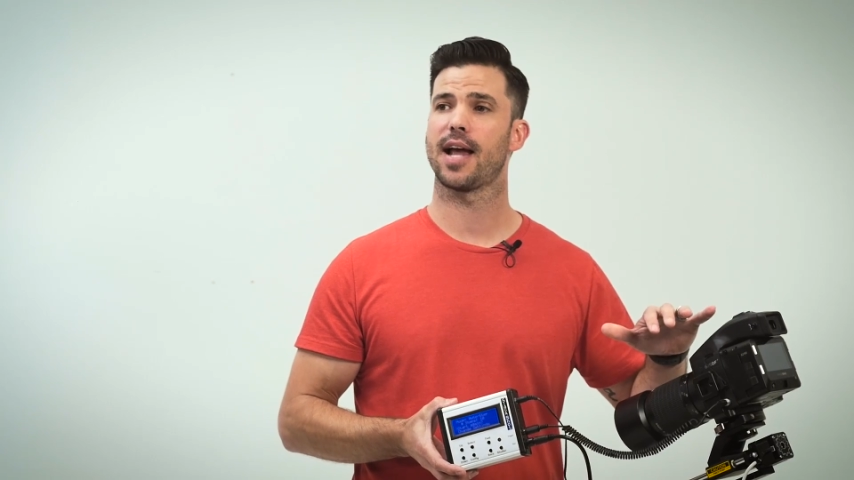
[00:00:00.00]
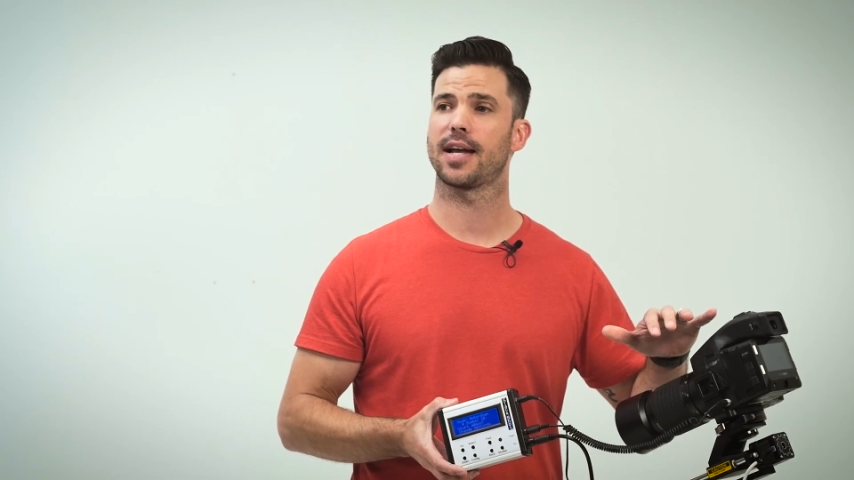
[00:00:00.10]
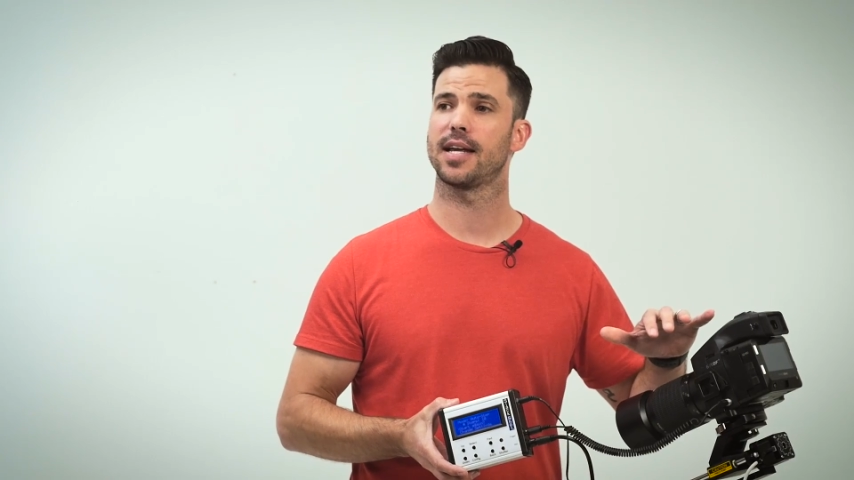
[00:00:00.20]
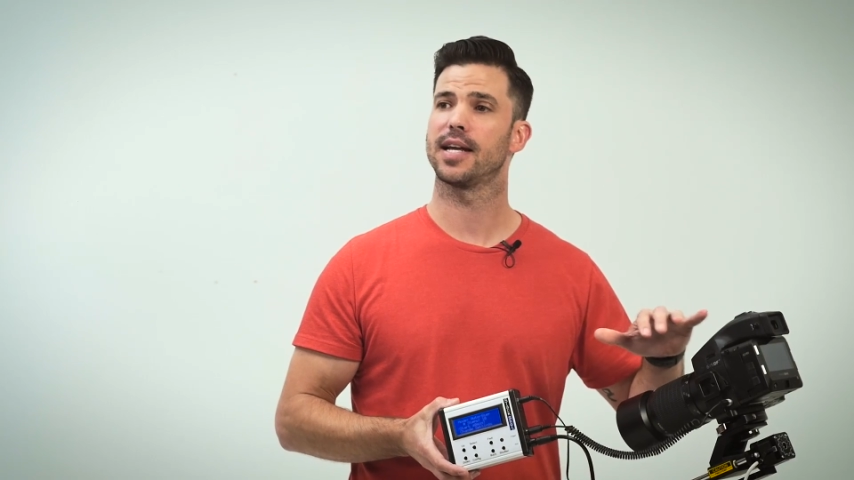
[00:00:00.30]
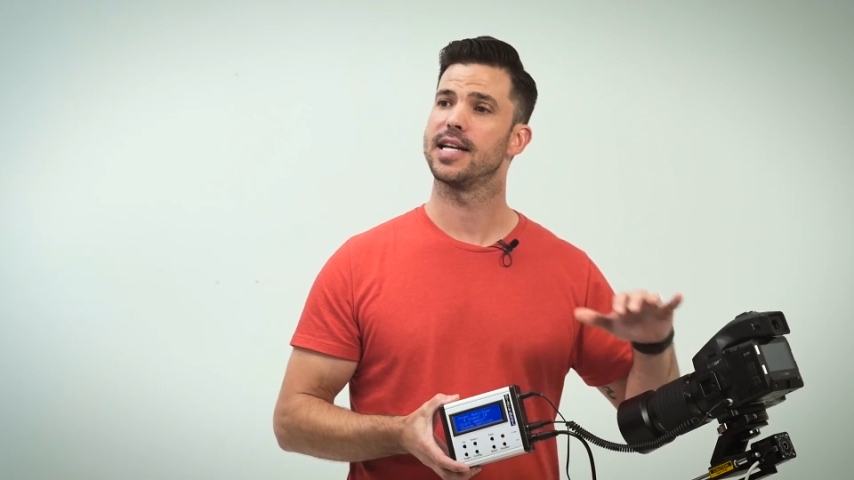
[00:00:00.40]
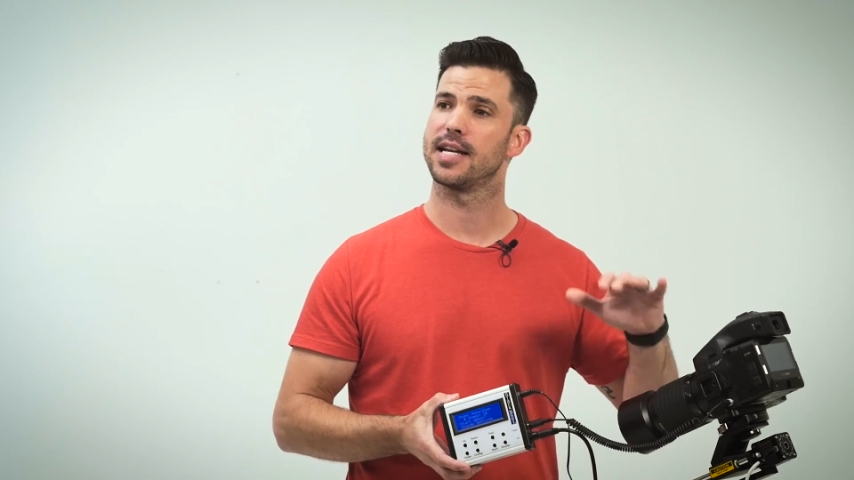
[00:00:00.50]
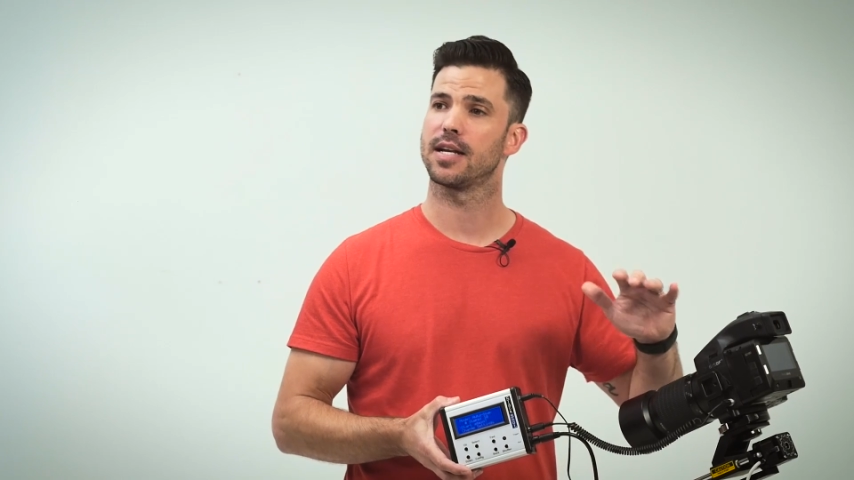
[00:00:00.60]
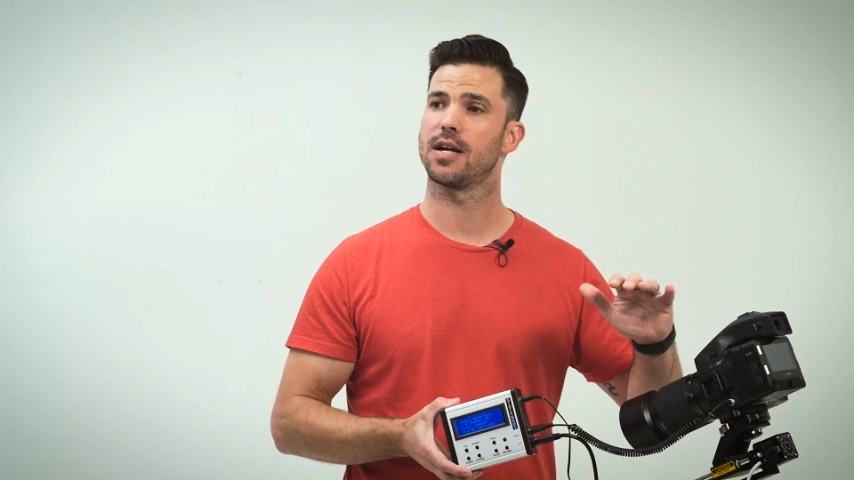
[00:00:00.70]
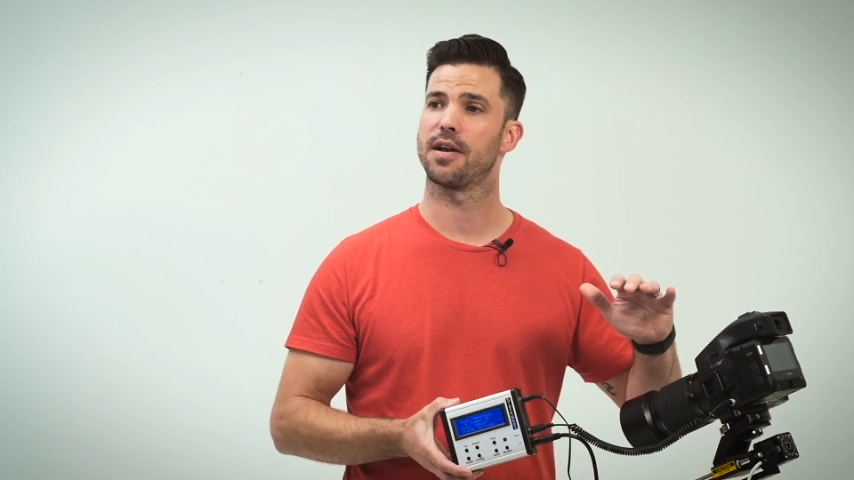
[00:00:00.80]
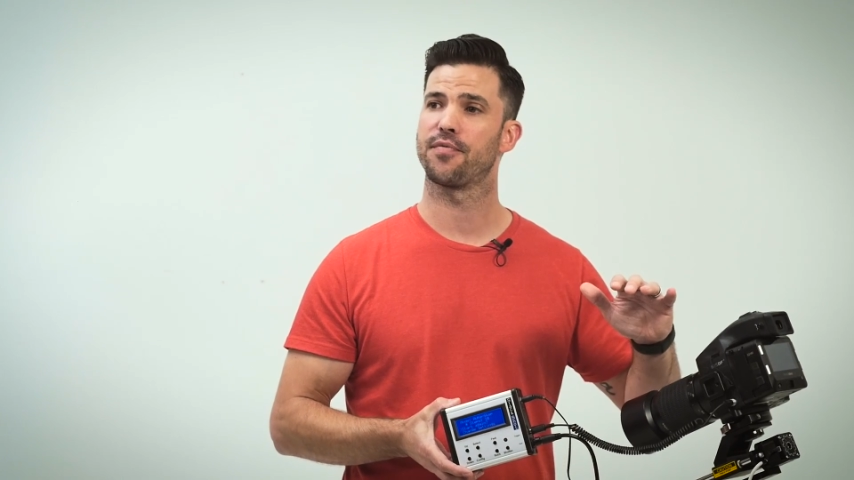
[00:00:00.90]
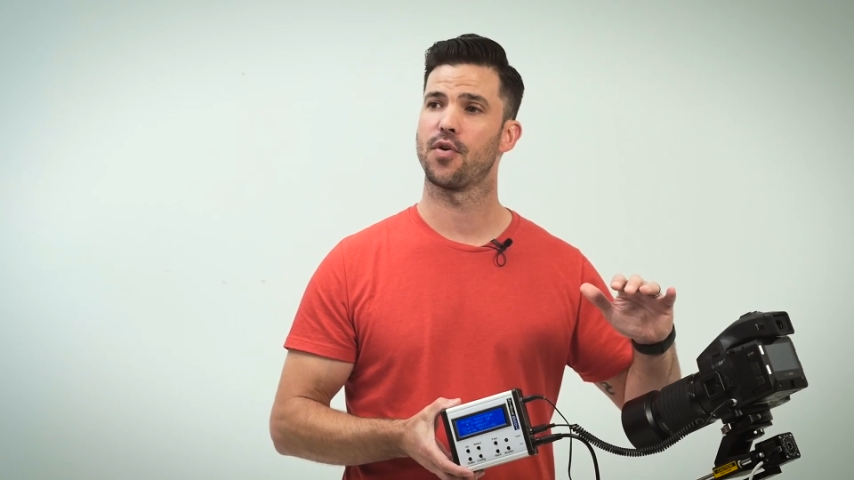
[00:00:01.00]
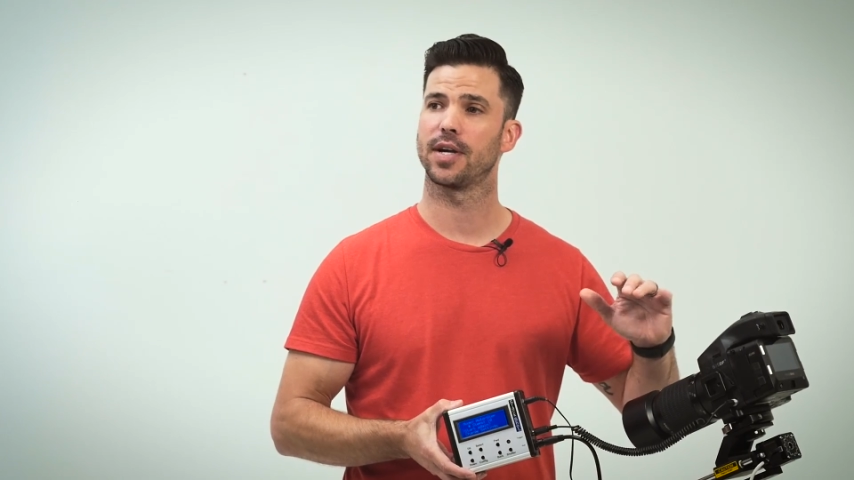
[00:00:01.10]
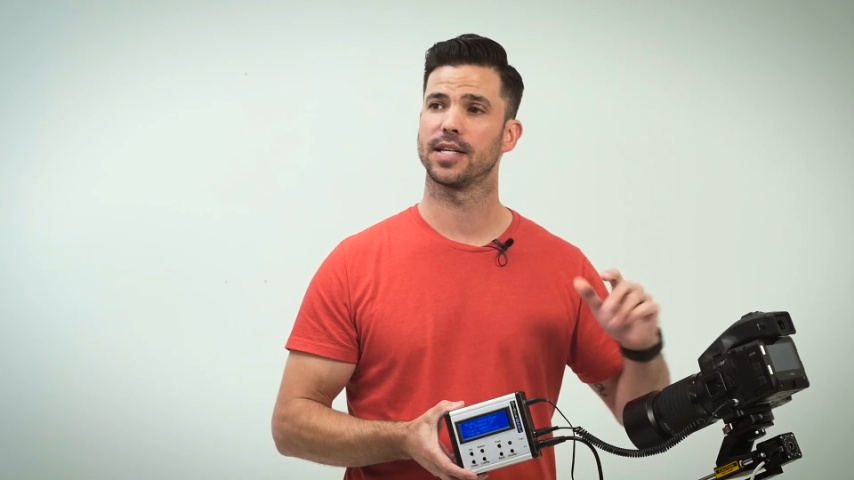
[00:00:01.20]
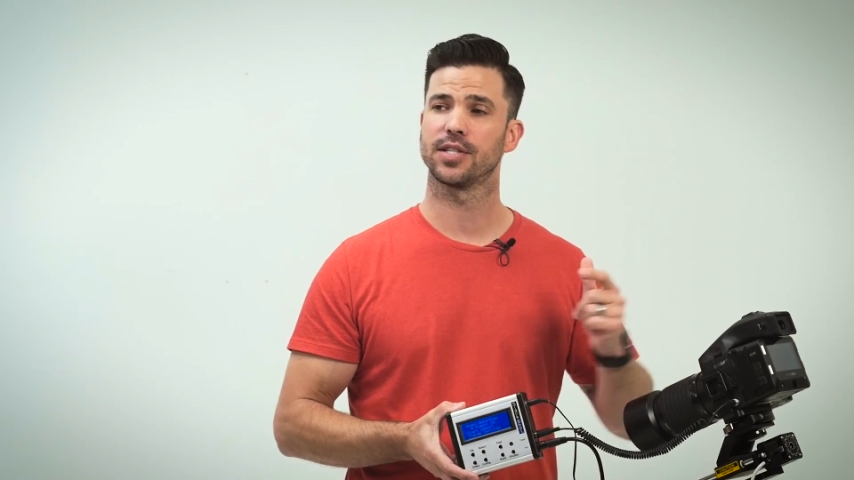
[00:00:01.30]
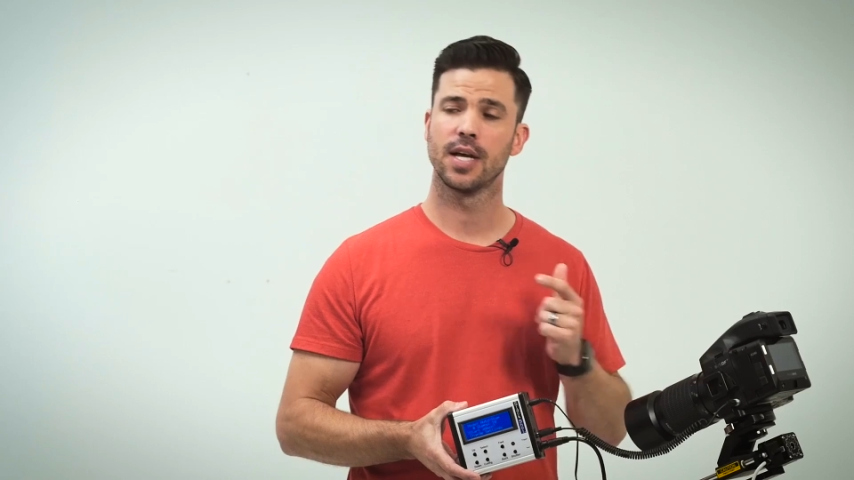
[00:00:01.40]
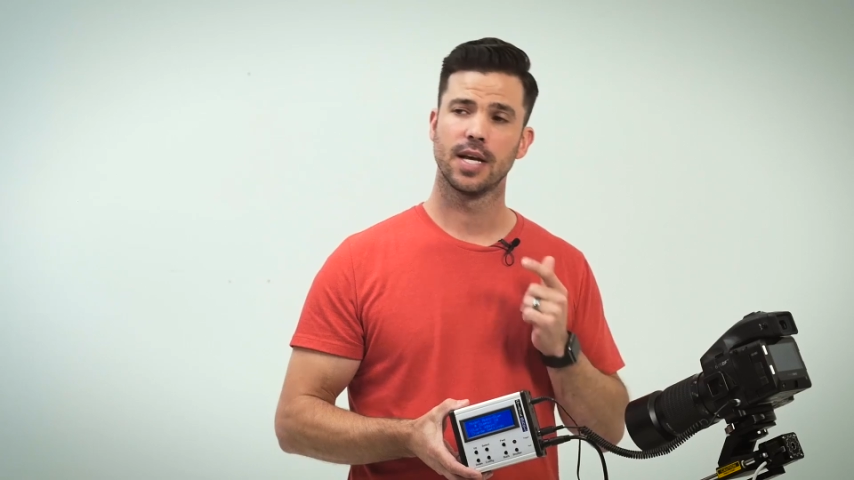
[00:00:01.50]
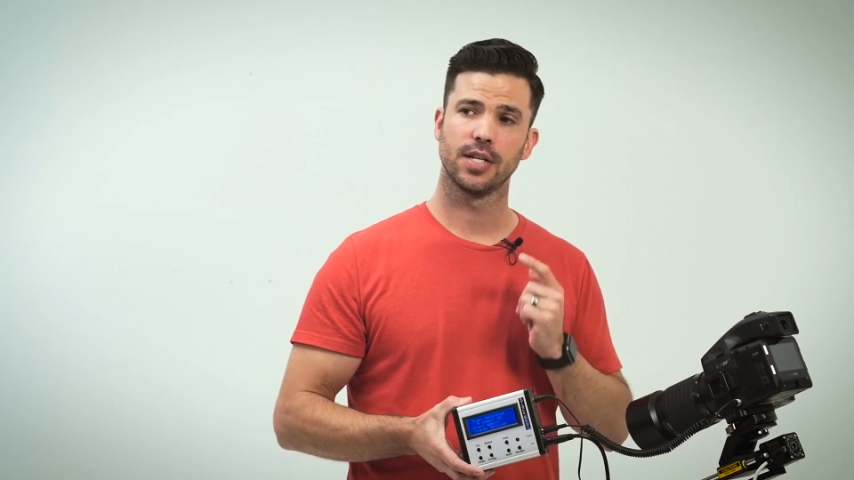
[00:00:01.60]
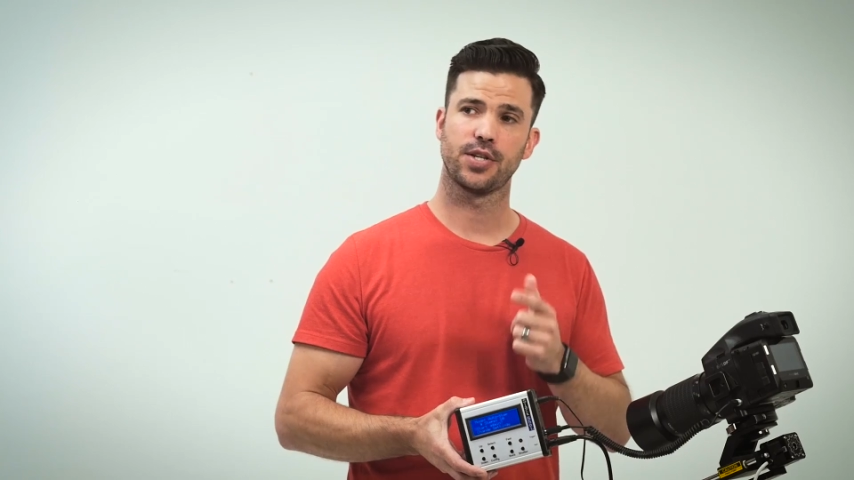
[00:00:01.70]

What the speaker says: stacking and helicon focus,